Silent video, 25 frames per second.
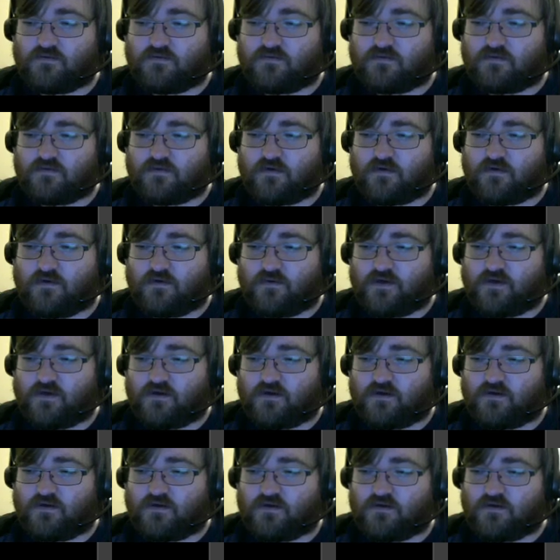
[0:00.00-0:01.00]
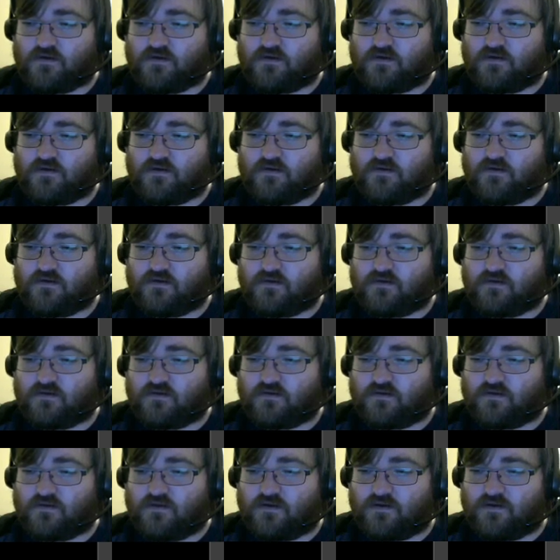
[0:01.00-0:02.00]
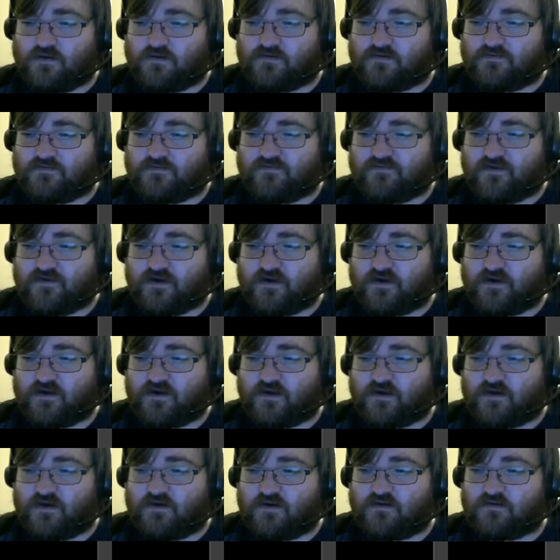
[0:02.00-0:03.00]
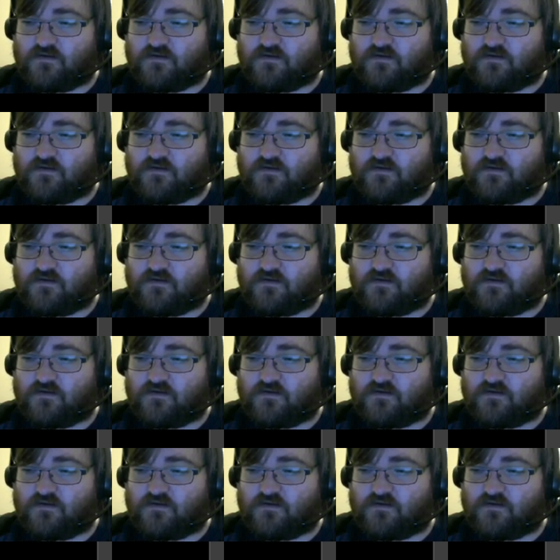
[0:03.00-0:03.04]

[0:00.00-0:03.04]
Are we good? Let's find out.